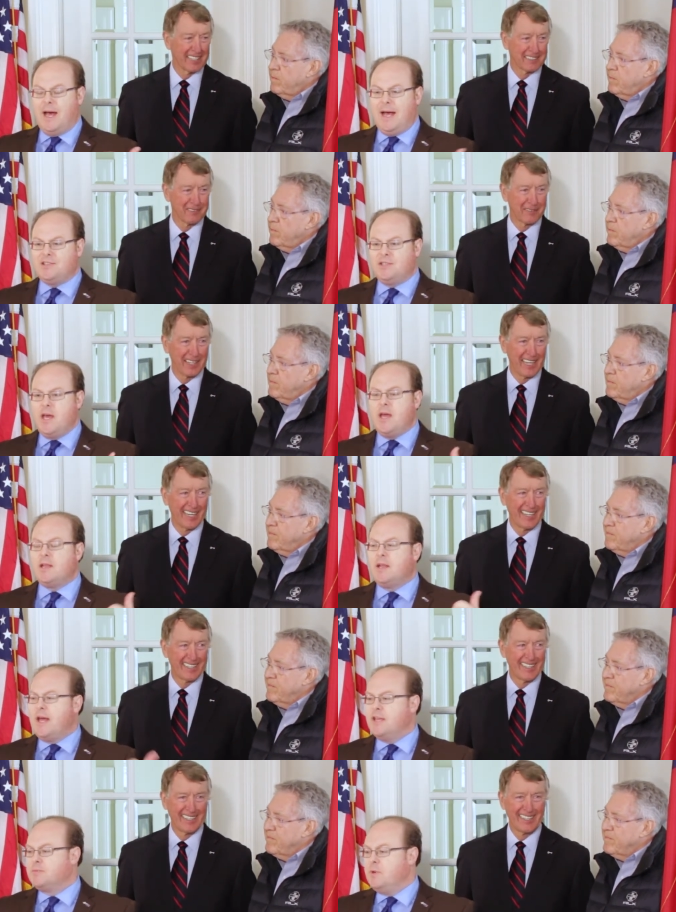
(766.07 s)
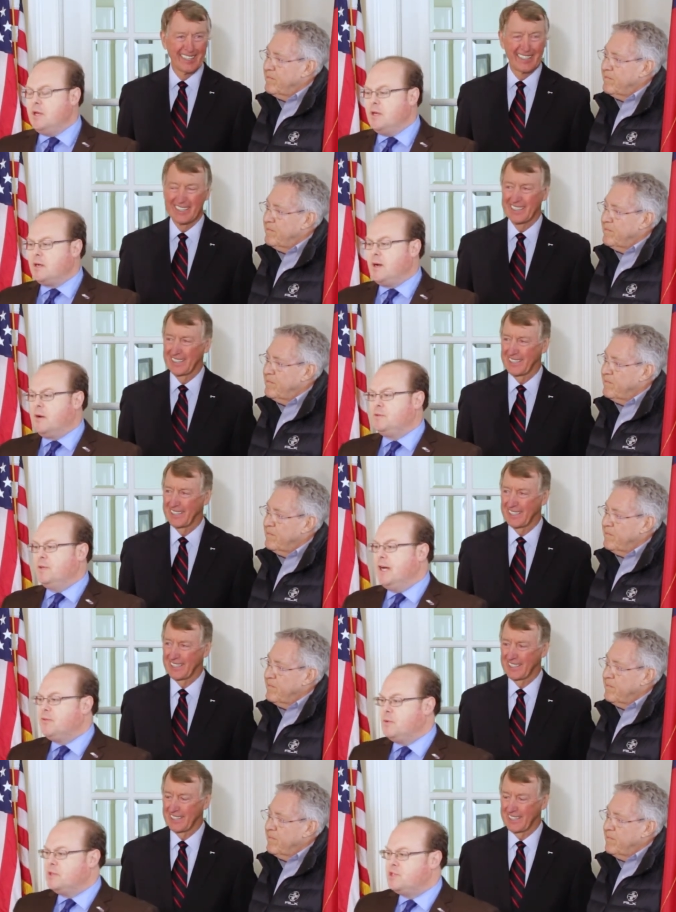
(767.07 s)
Speaker 1: I said and as Congressman
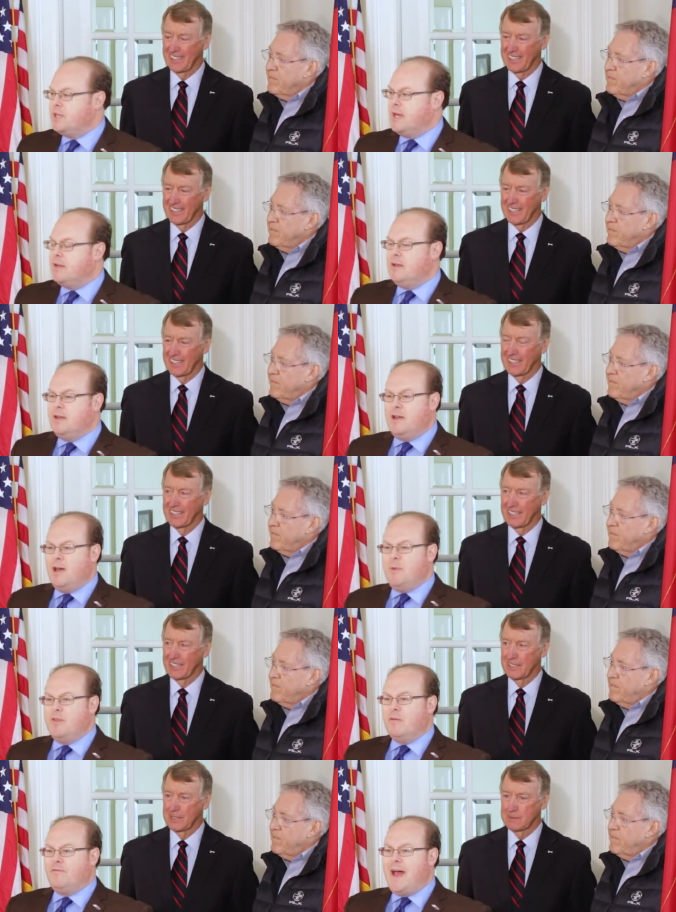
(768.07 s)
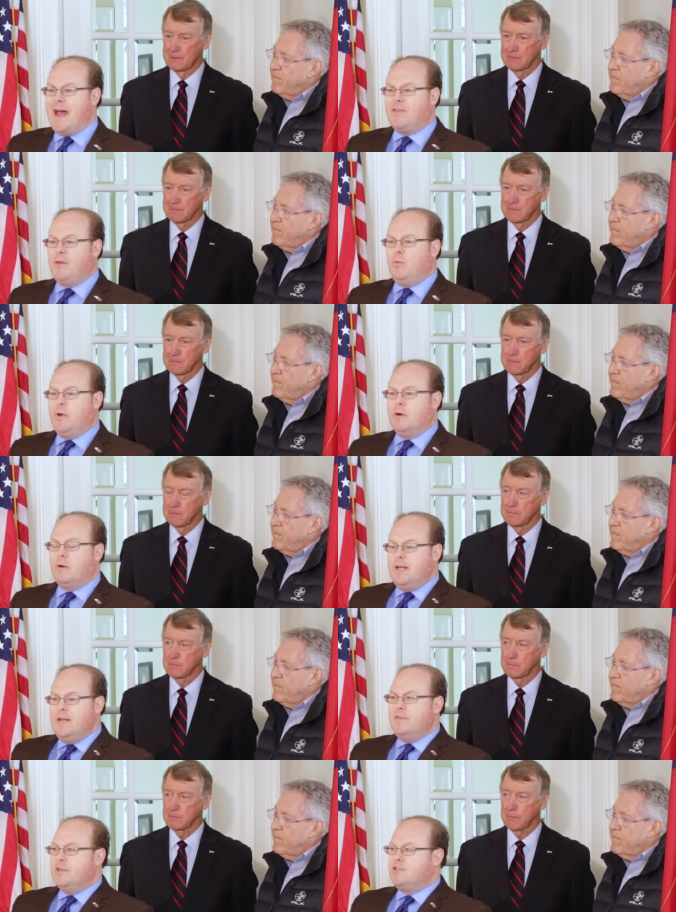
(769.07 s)
Etheridge said, I mean, the fact that we are
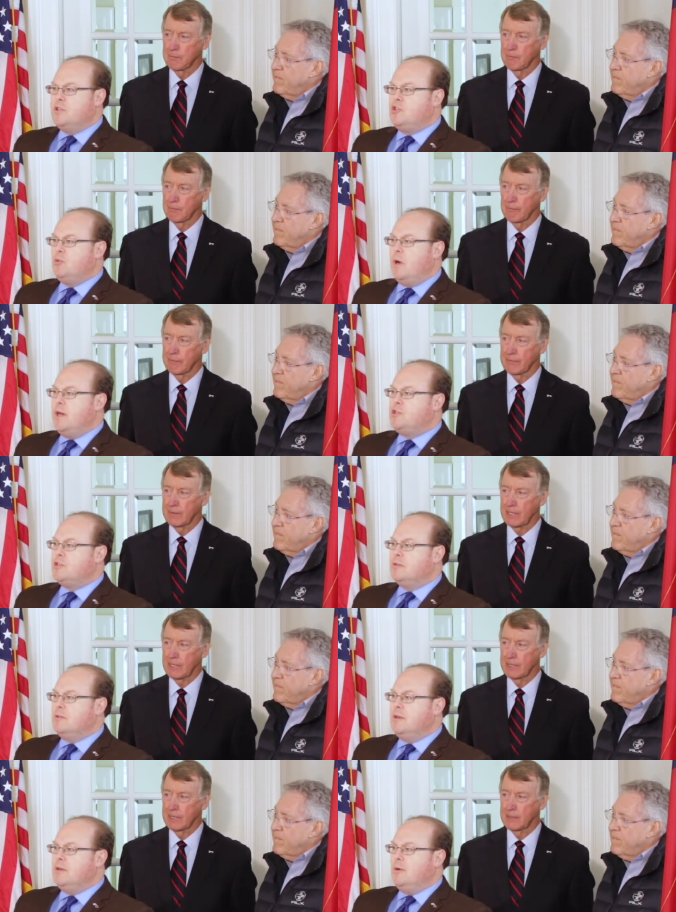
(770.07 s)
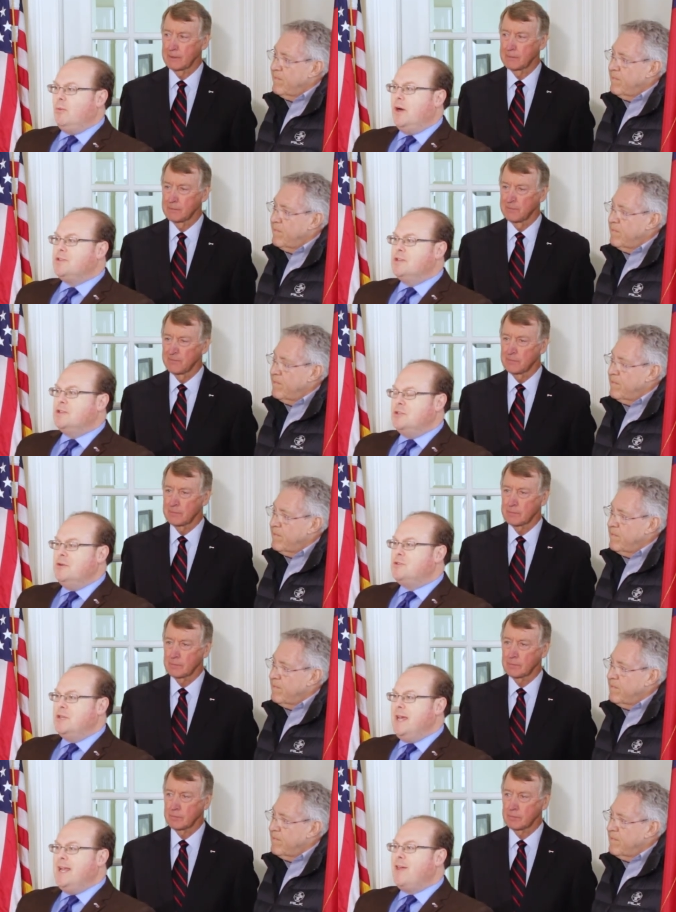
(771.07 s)
in this situation wasn't due
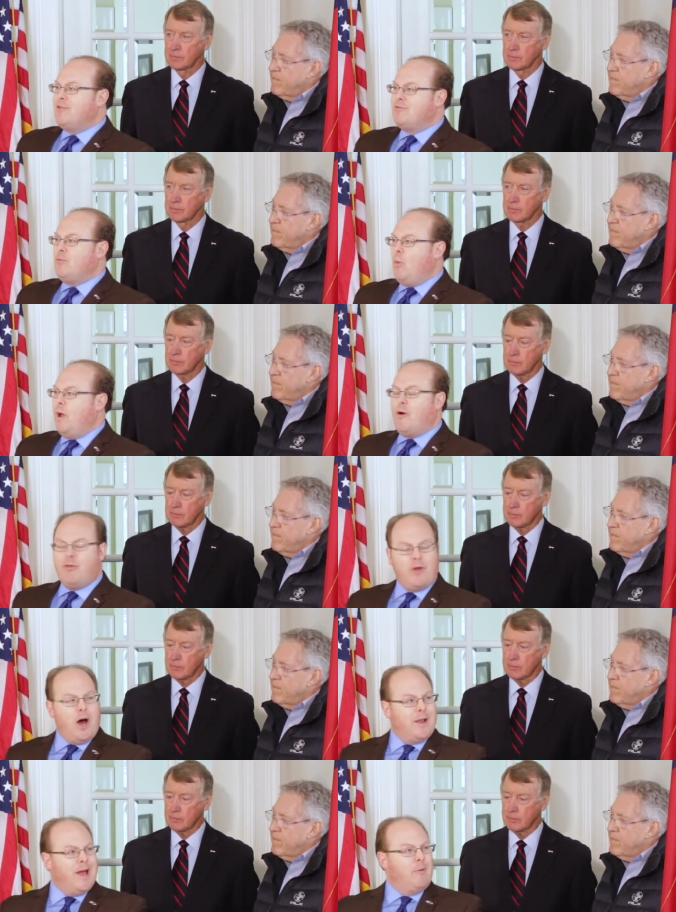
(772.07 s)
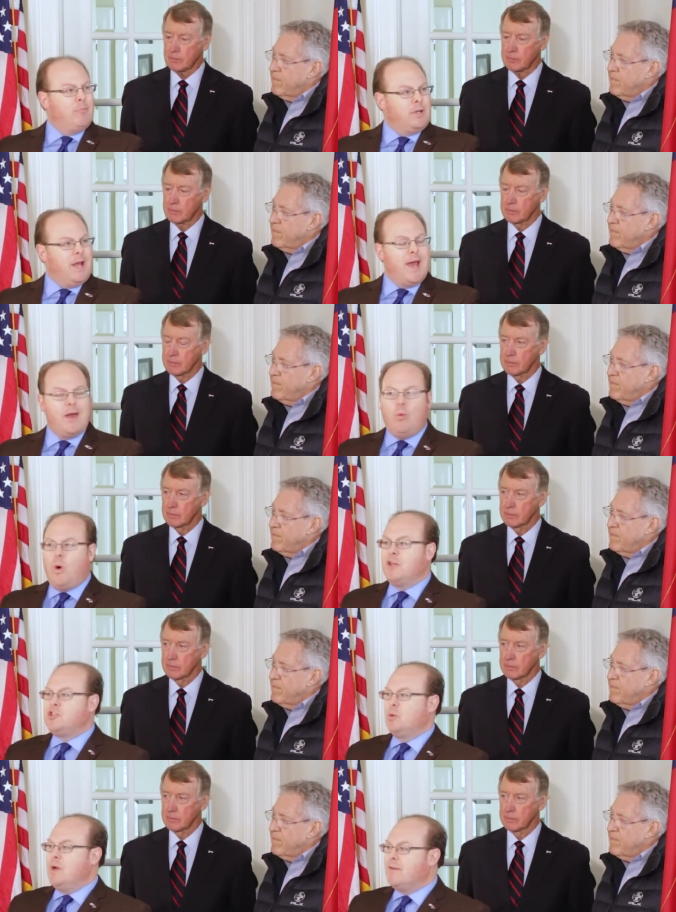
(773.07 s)
to any well thought out plan
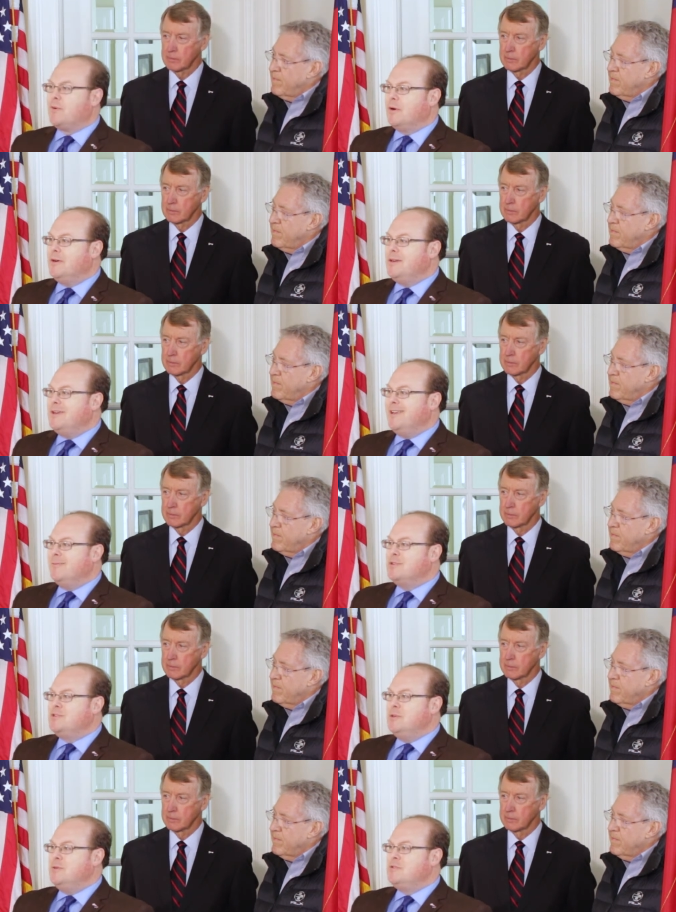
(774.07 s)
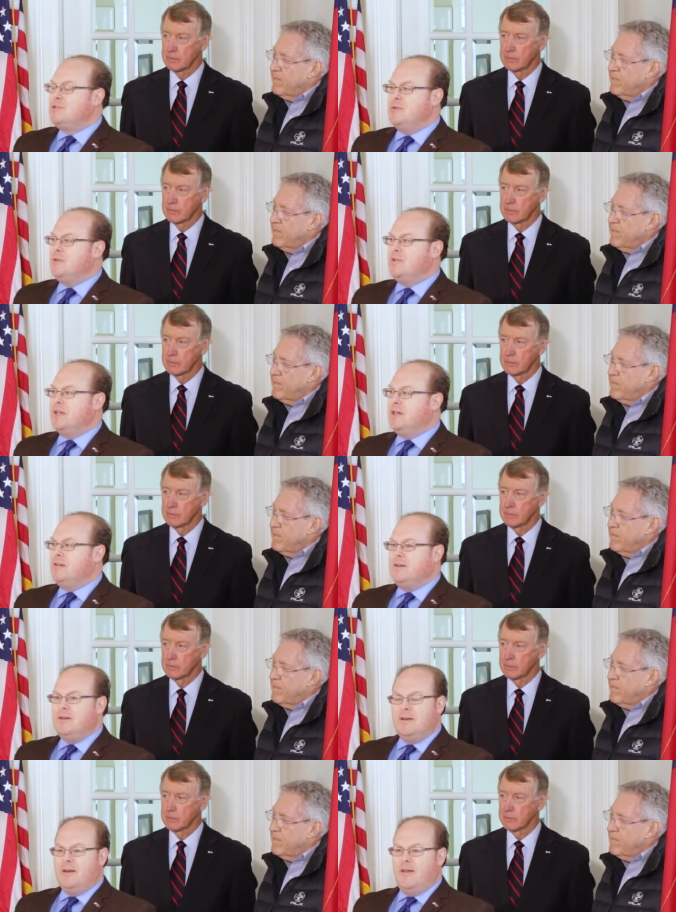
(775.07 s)
whatsoever. It was due to the
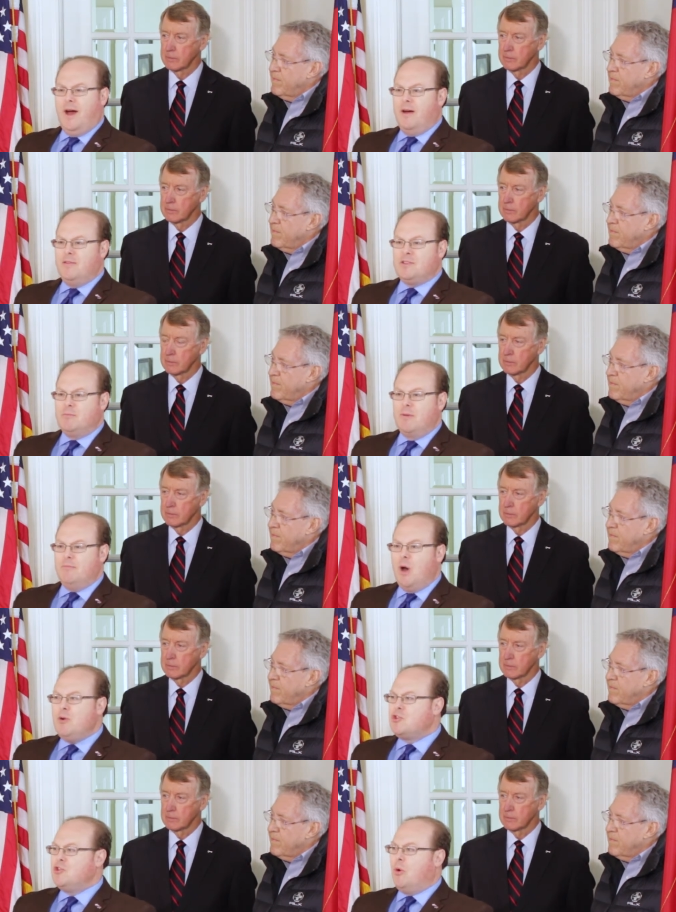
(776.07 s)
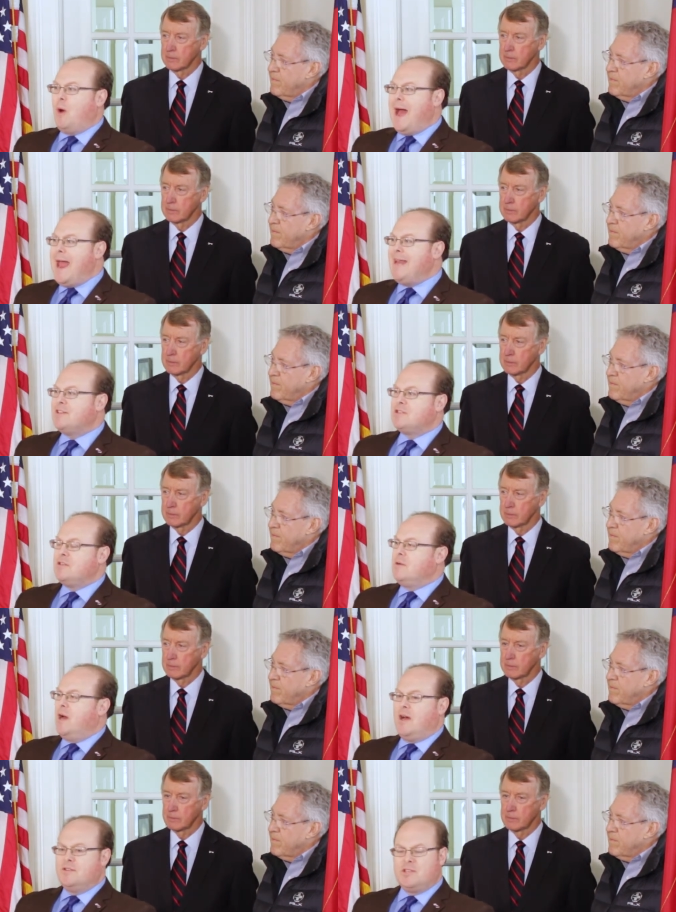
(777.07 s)
uh, some emotional angst,
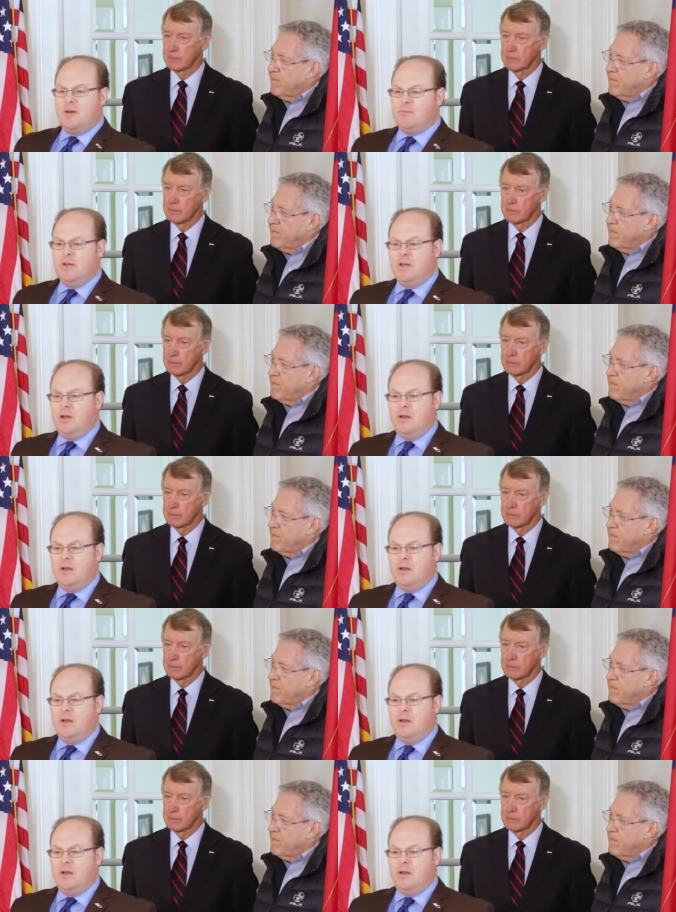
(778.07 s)
uh, some